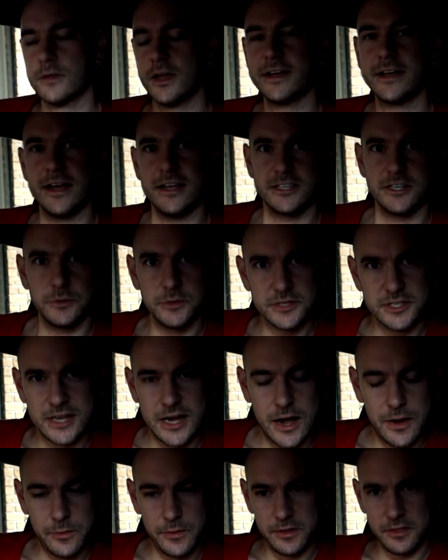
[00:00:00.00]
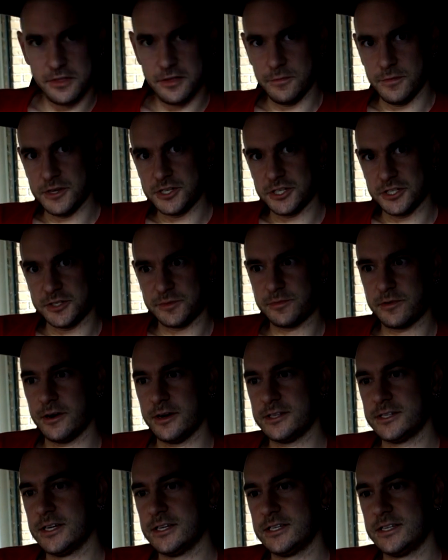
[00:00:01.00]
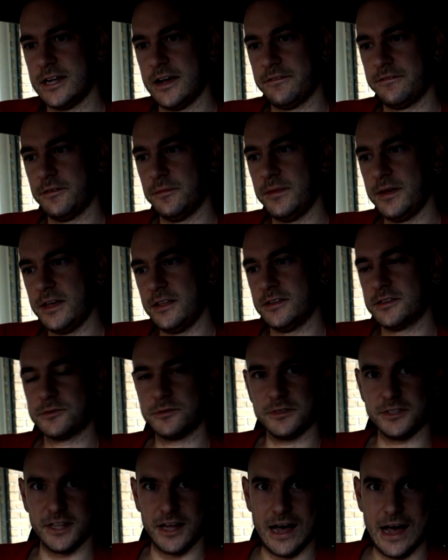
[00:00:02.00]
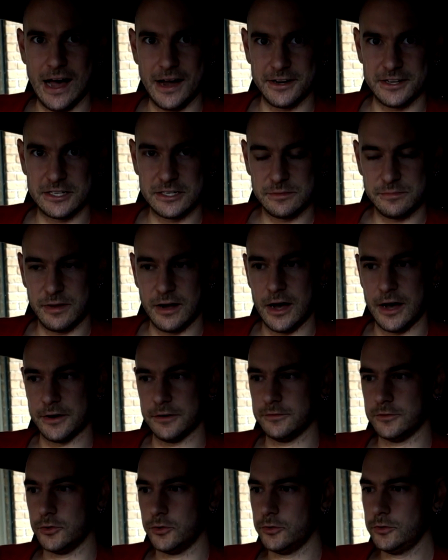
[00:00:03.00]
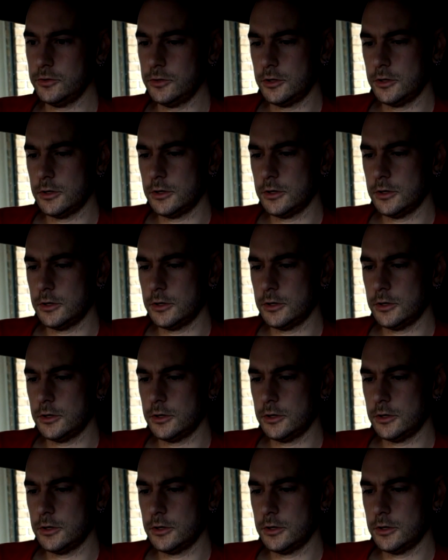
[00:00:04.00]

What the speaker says: Okay, so we'll start with the emissions process. Now, for me, this was the hardest part of all.